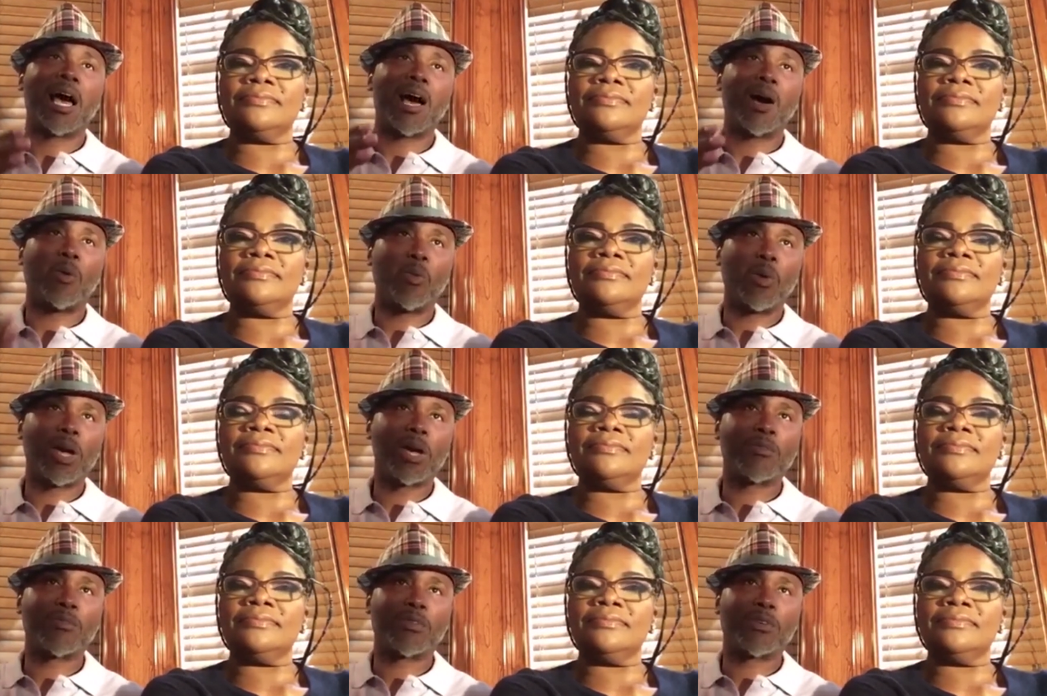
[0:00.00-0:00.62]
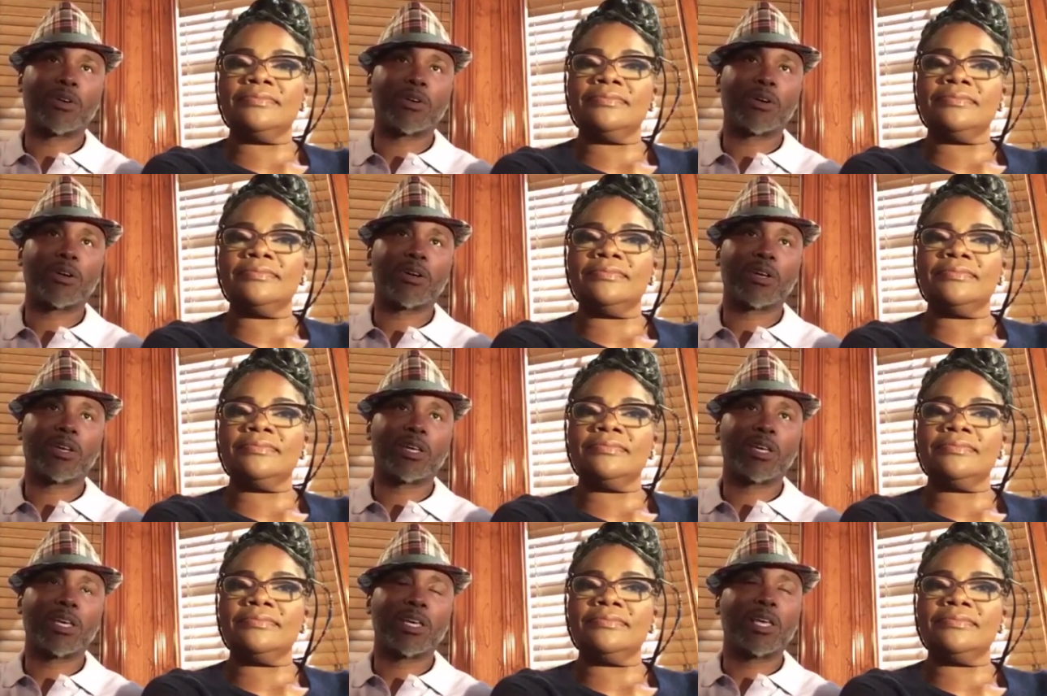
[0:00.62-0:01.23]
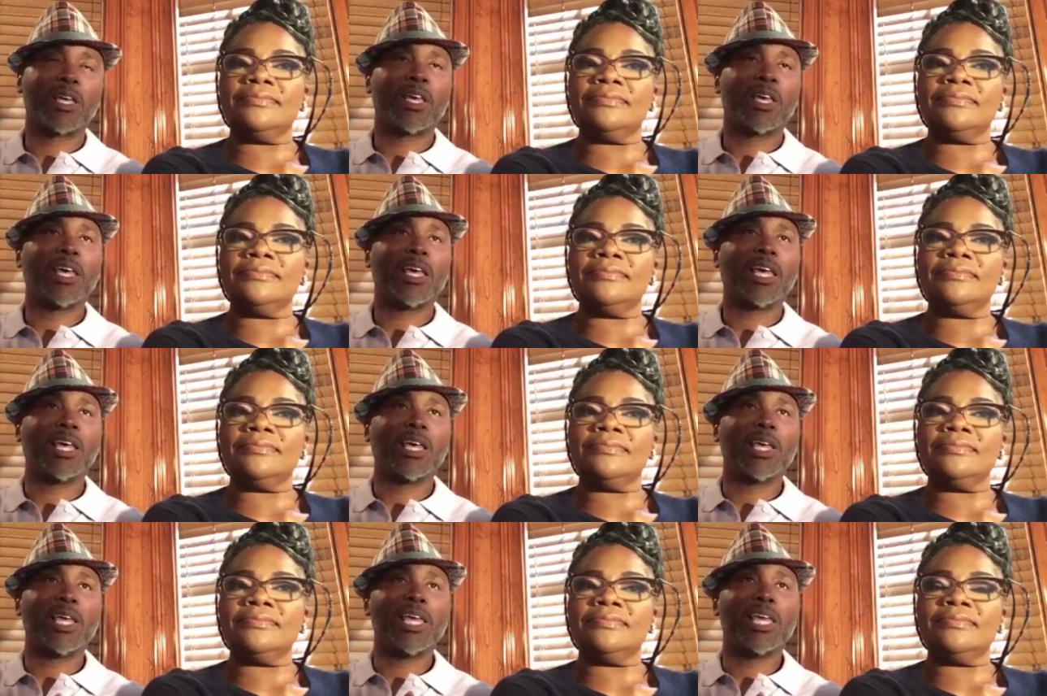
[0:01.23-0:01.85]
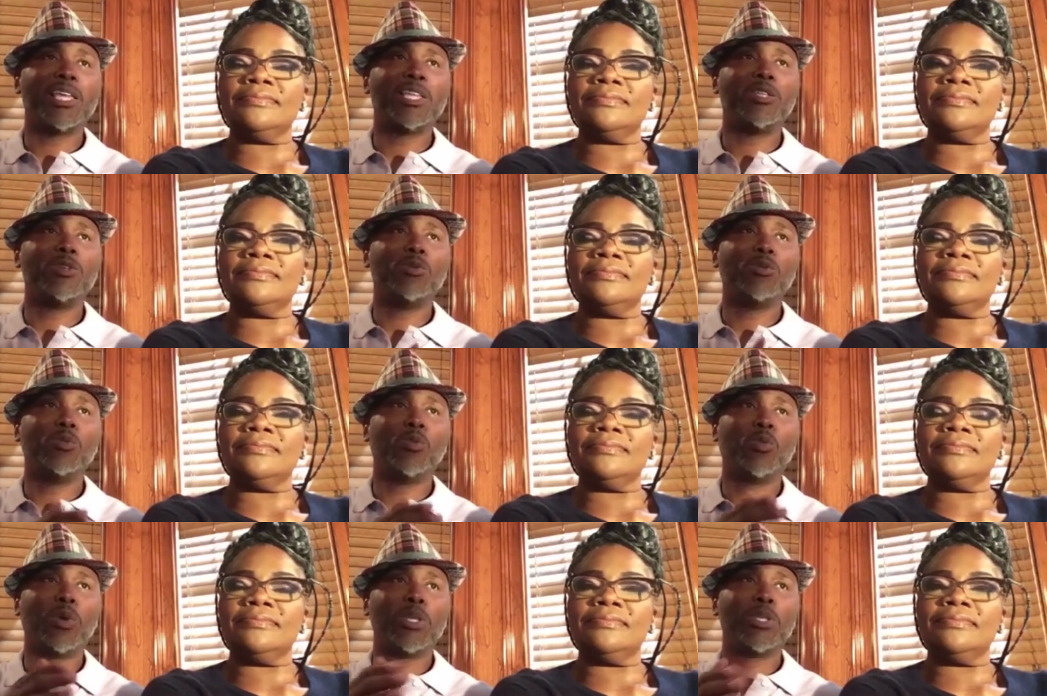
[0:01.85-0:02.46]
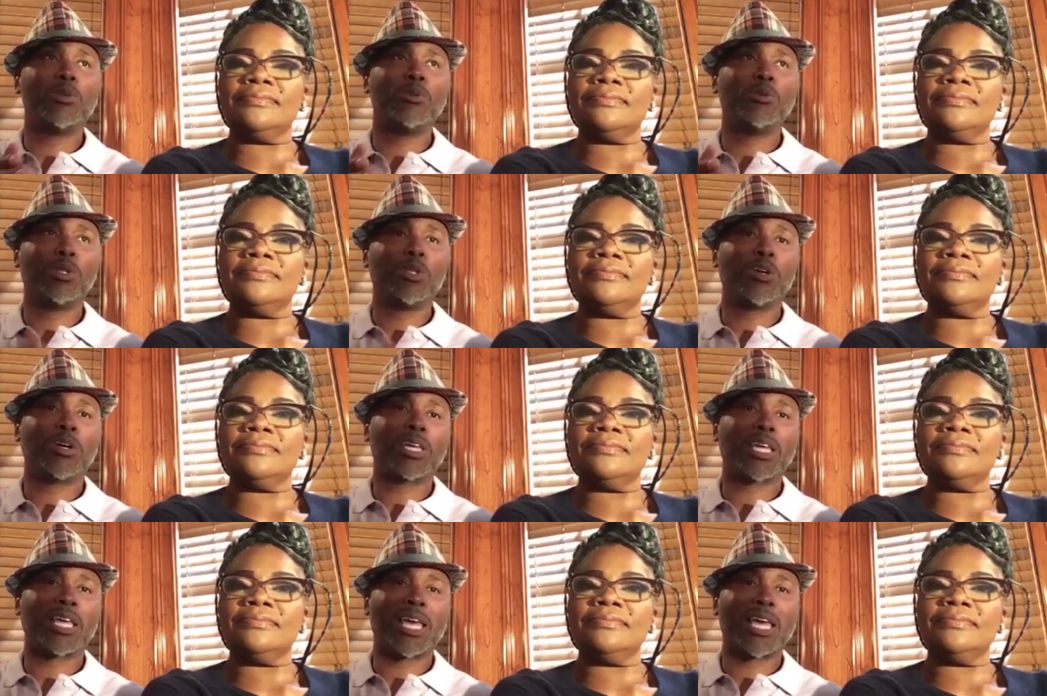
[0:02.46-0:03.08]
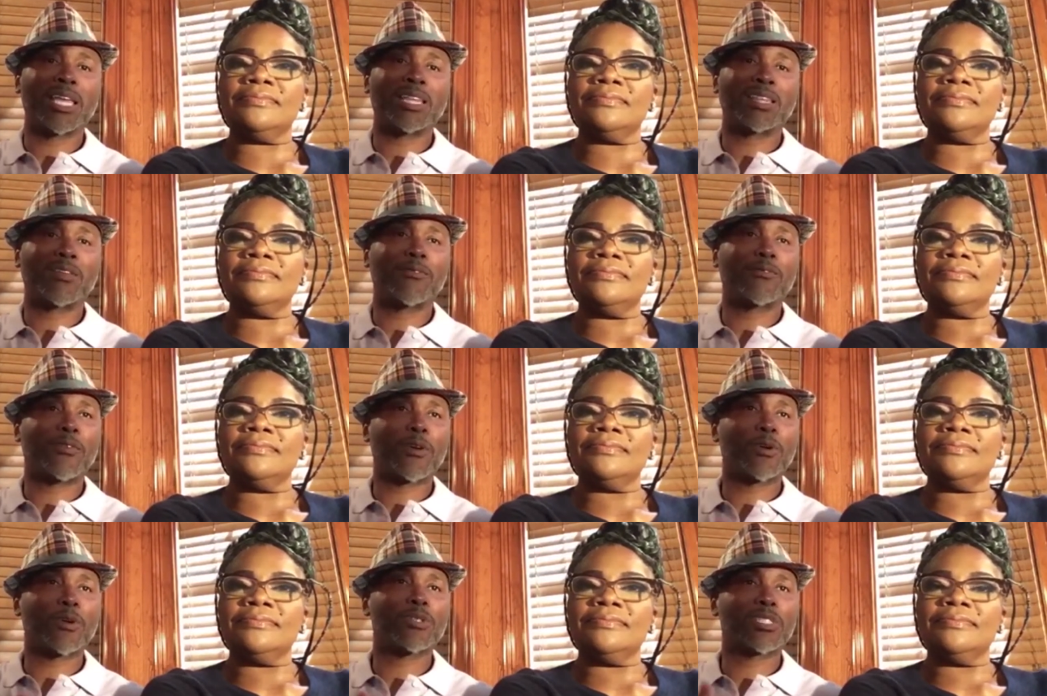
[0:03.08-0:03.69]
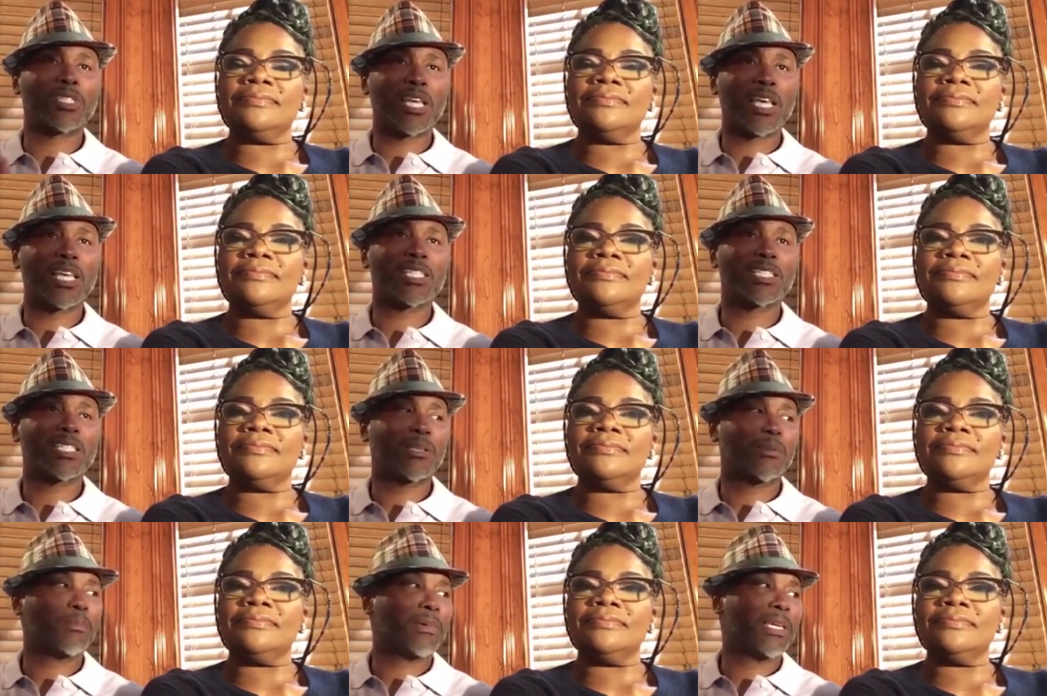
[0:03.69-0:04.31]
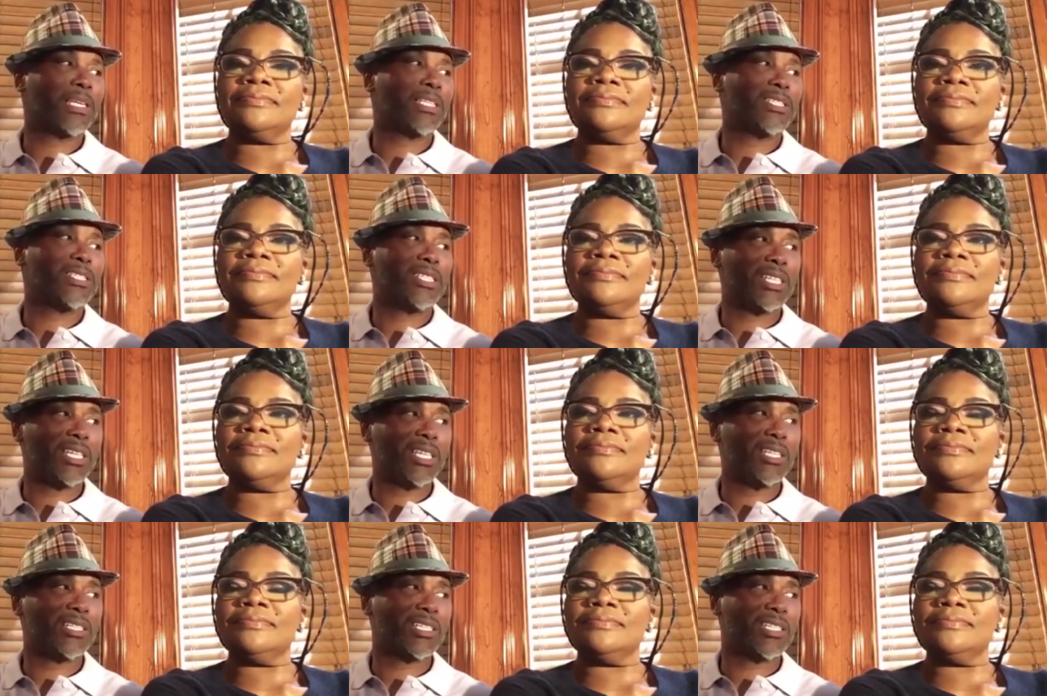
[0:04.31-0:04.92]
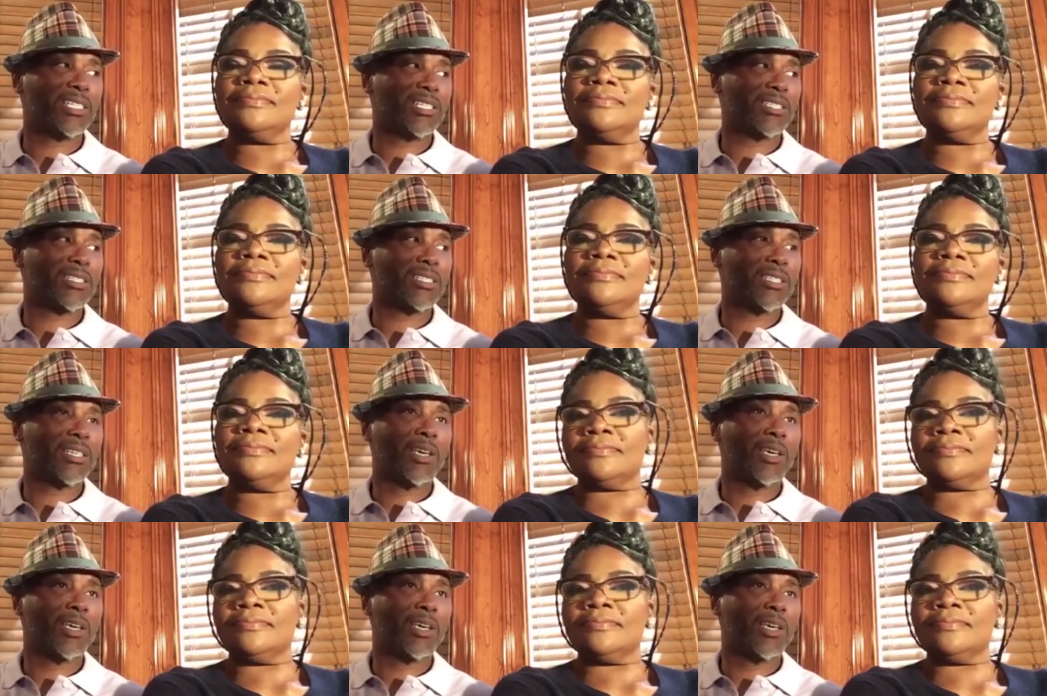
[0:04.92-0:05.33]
Speaker 1: However, when you look at the First Testament, Jesus